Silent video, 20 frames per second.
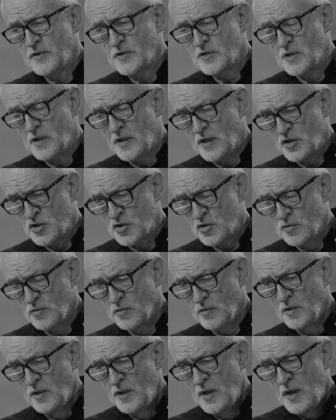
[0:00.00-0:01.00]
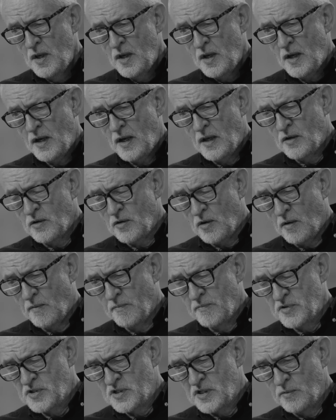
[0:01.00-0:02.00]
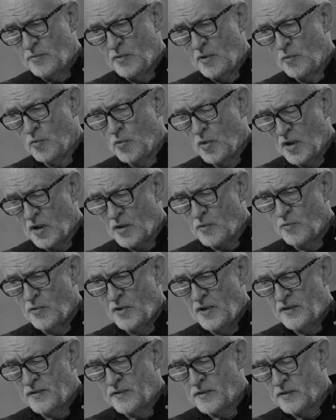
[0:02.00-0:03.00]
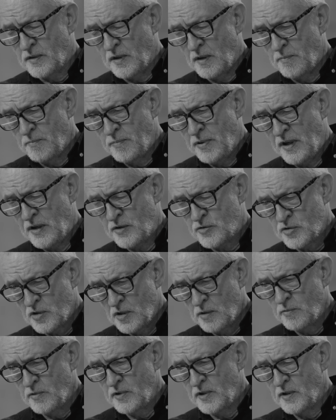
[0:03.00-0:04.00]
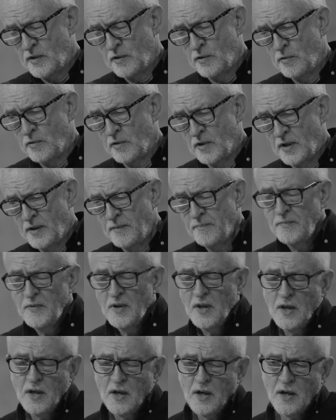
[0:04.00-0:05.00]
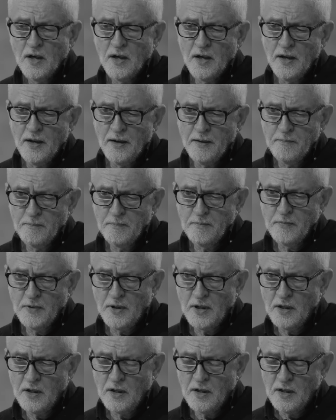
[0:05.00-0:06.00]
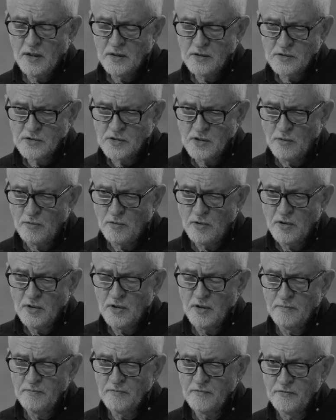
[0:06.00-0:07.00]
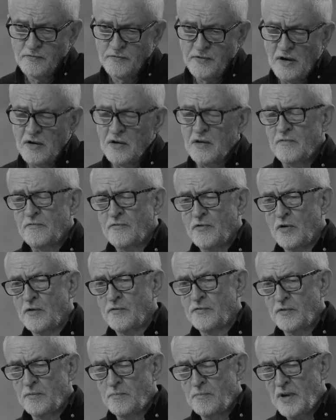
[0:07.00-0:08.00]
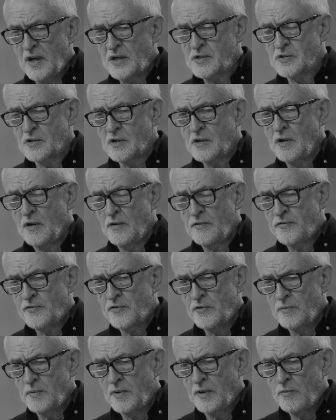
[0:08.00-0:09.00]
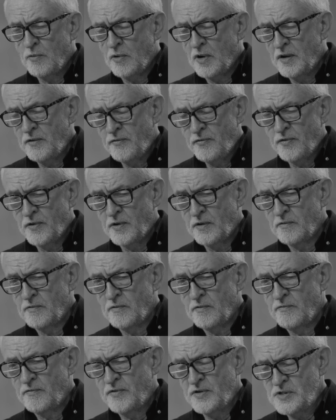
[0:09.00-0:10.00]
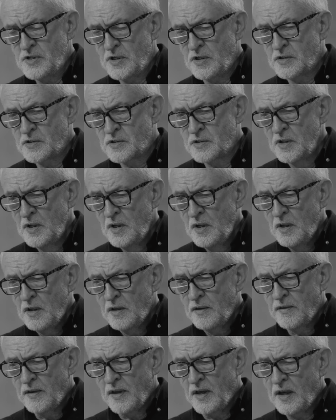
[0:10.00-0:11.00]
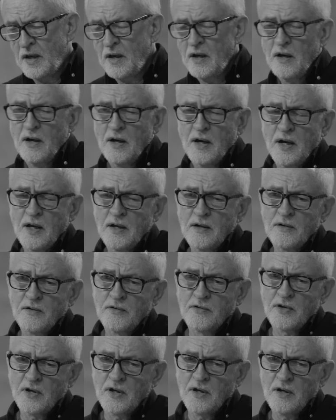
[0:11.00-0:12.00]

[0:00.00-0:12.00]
International, and obviously we work with Petro, with Lula, and so on. I'm very involved in Mexico through my wife and visits there, and